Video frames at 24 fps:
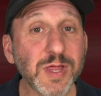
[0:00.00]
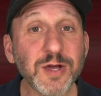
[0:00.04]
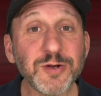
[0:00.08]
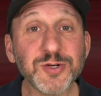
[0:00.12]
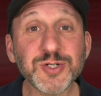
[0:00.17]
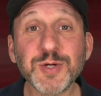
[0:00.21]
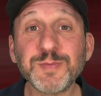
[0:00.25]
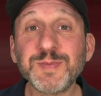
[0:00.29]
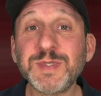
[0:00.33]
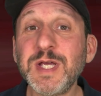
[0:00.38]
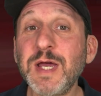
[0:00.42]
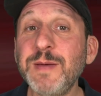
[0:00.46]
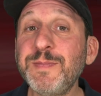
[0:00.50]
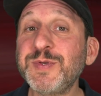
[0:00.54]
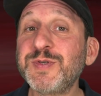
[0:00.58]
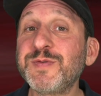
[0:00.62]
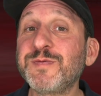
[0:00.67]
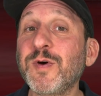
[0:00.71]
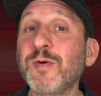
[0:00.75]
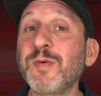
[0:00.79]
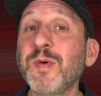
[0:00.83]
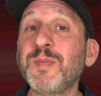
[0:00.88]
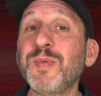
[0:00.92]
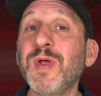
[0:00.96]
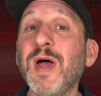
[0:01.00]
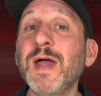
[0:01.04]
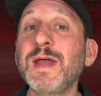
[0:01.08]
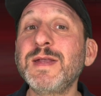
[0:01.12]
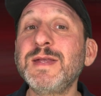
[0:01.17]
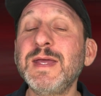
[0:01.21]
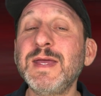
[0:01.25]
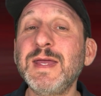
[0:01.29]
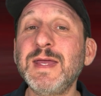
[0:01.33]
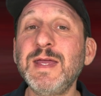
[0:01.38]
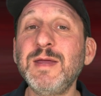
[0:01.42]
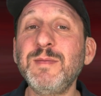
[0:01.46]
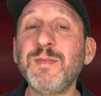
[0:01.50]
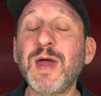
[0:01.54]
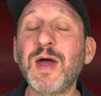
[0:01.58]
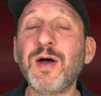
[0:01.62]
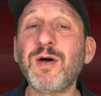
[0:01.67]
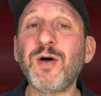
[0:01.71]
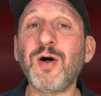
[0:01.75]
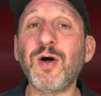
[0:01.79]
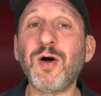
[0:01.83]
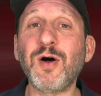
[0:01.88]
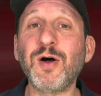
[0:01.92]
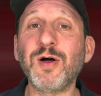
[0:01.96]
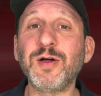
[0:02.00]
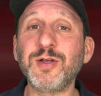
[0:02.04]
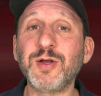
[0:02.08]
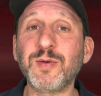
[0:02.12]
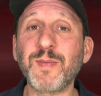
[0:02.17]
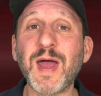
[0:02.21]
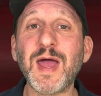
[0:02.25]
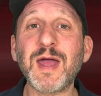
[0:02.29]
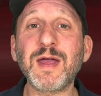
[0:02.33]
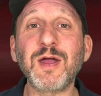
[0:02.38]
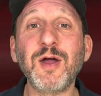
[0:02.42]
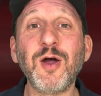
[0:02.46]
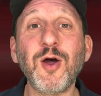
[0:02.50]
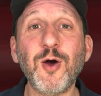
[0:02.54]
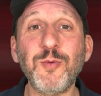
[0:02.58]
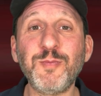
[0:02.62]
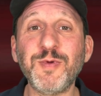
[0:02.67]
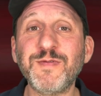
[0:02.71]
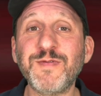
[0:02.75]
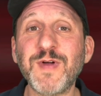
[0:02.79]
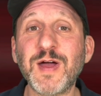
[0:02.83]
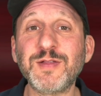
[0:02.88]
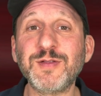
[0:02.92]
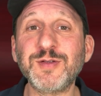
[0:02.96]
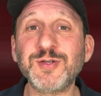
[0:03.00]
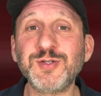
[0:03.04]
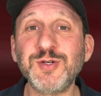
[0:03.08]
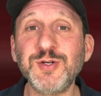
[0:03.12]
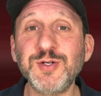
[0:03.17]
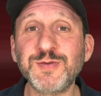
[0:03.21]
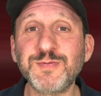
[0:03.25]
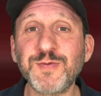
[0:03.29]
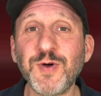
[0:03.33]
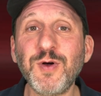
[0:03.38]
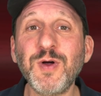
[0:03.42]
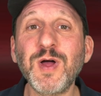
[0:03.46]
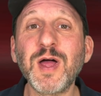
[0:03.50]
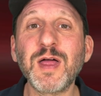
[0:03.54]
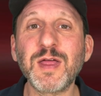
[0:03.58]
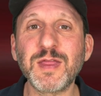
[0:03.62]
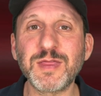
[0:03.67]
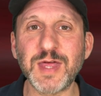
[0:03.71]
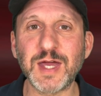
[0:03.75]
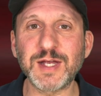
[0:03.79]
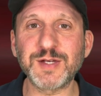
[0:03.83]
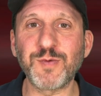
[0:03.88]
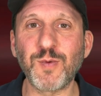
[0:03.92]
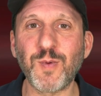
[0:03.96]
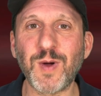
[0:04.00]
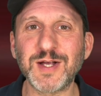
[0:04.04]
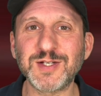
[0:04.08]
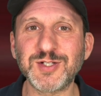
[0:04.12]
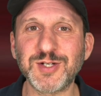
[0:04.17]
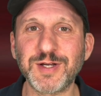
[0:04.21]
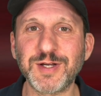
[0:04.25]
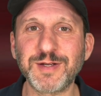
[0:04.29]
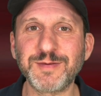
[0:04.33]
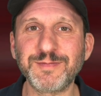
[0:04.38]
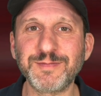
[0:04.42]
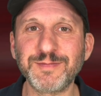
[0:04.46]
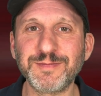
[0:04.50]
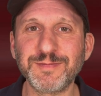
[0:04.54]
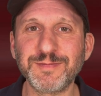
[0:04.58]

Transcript: there are some tips for replying to email on your Mac. Hope you found this useful. Thanks for watching.